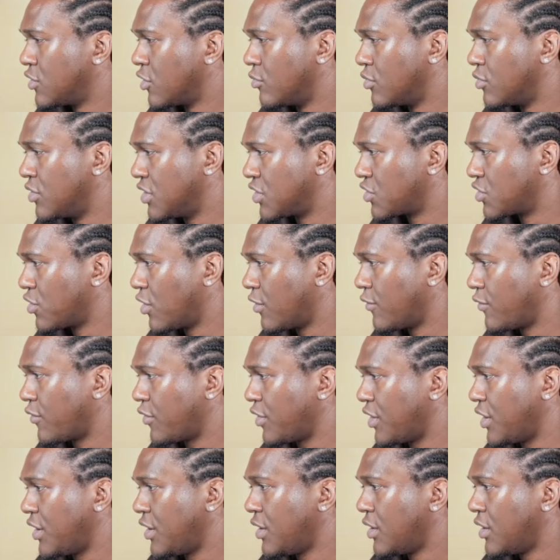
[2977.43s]
some
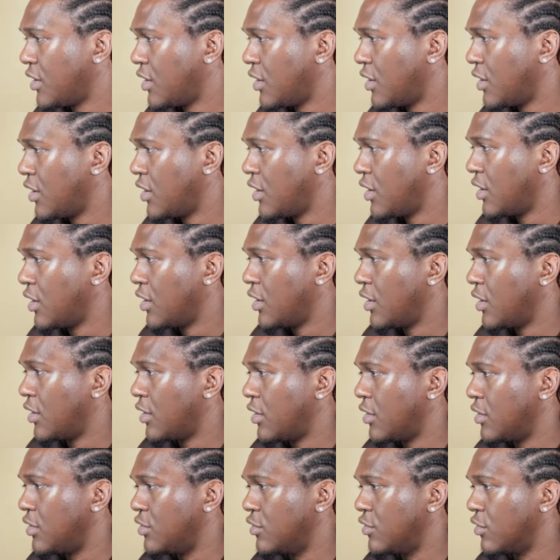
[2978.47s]
discovery.
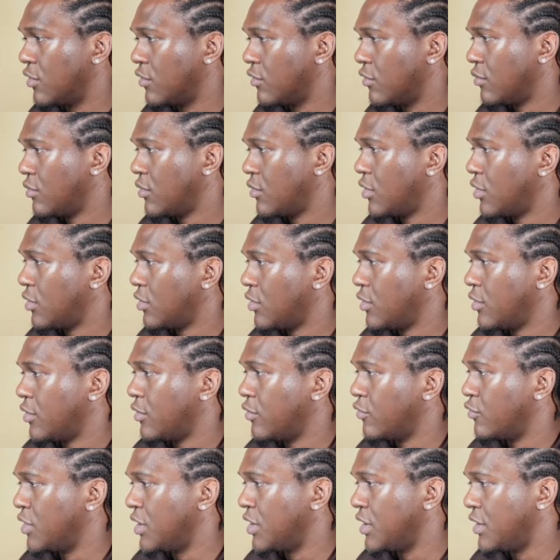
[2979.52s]
You know,
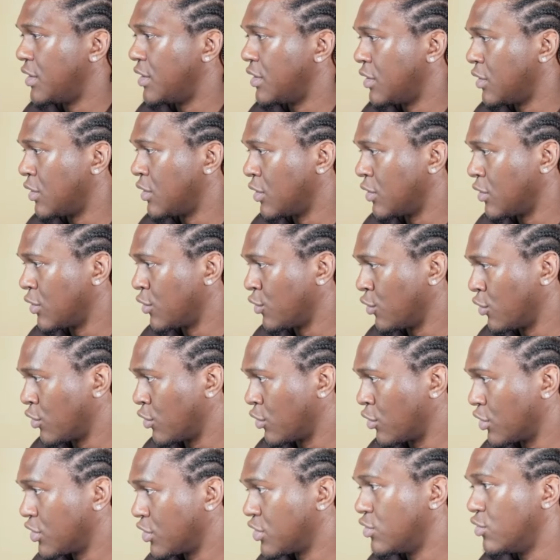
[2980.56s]
we
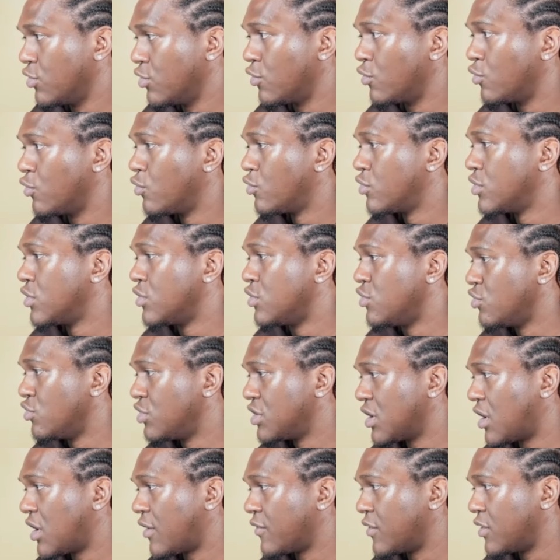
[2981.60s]
got to know who the
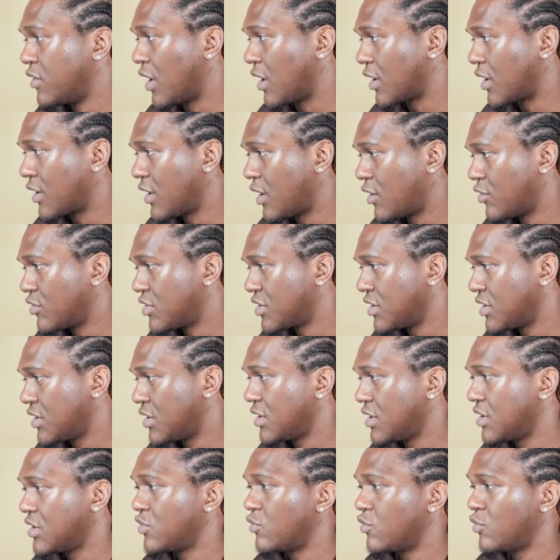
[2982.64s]
user of the account
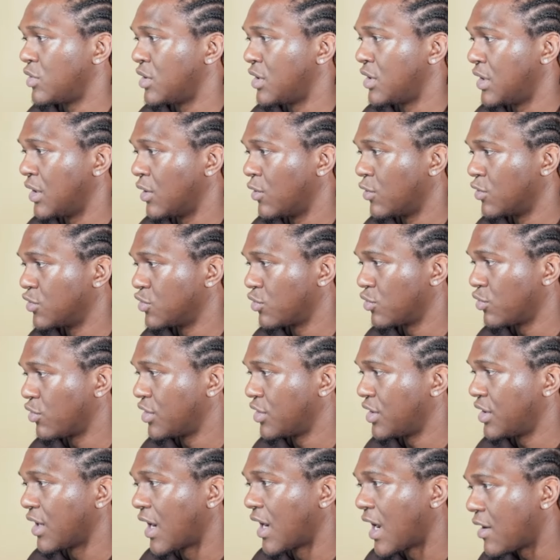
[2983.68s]
is. We also
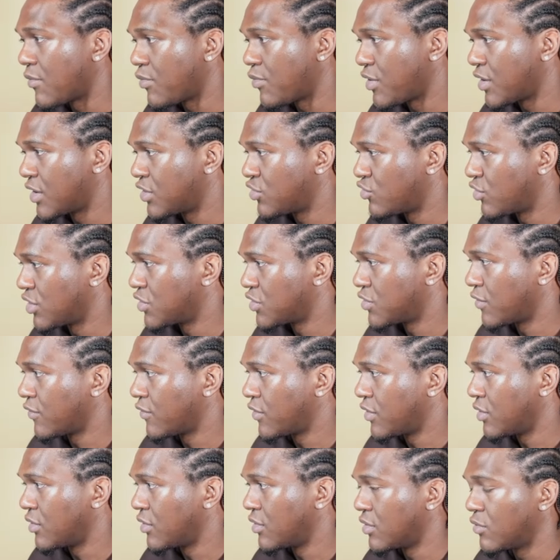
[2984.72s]
got the IP address of
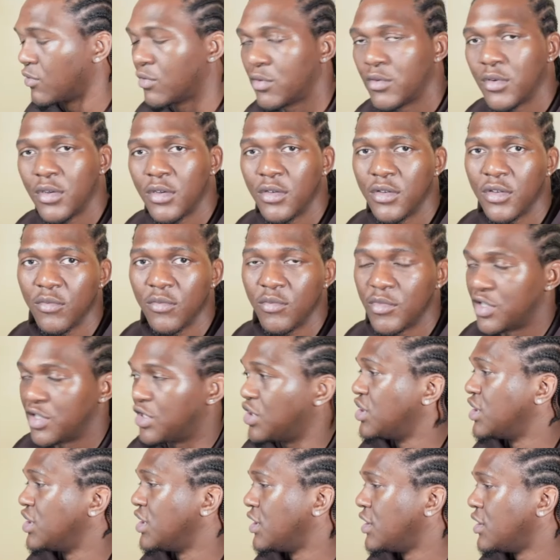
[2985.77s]
the
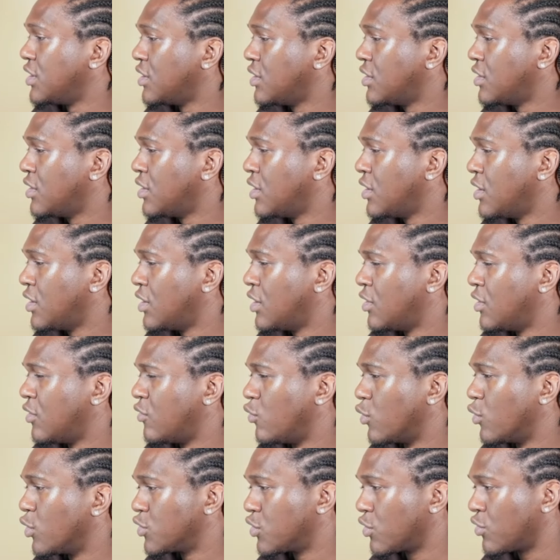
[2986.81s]
machine.
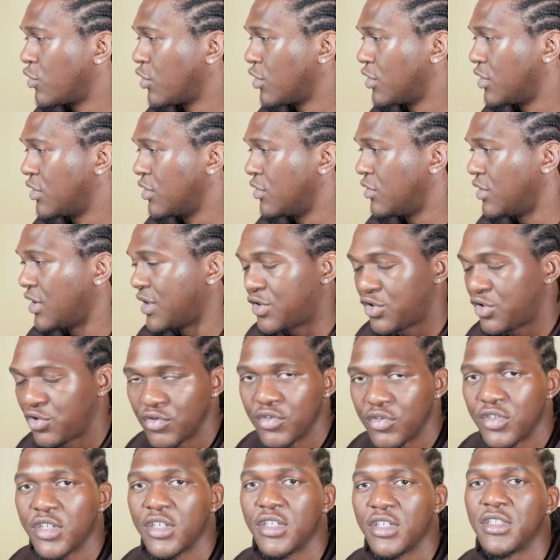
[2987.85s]
We also got the net
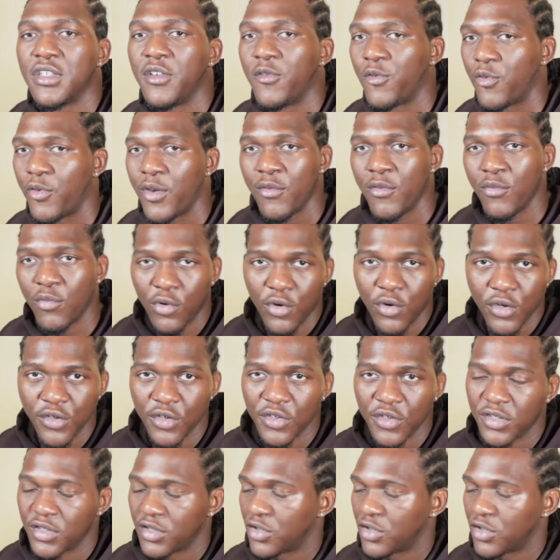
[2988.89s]
users. If there were more